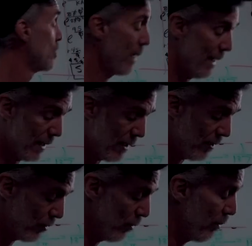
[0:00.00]
joining any
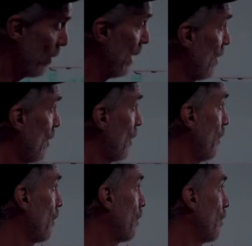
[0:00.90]
2 points.
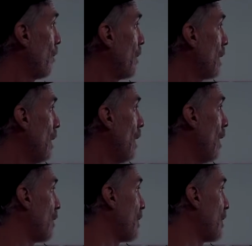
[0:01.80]
Our